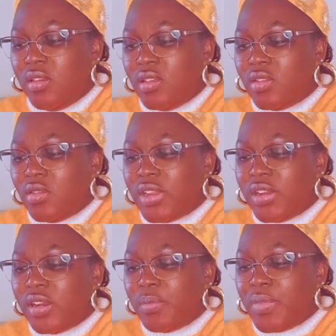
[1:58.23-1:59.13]
So it didn't
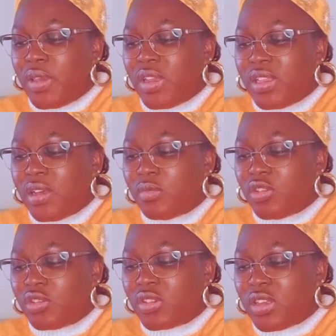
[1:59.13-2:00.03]
really pay me that
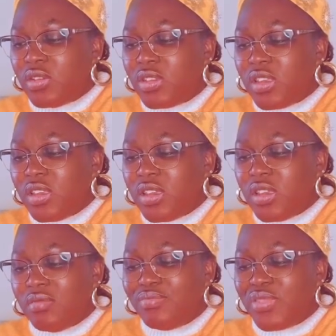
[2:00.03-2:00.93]
much because I was
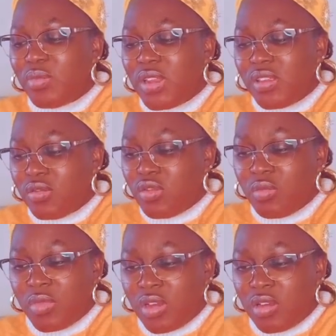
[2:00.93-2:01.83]
thinking probably it's
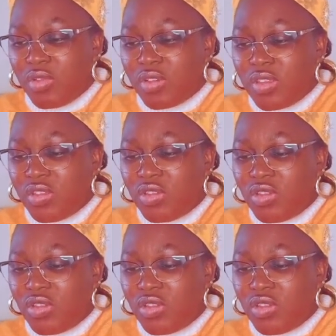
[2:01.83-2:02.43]
normal because it's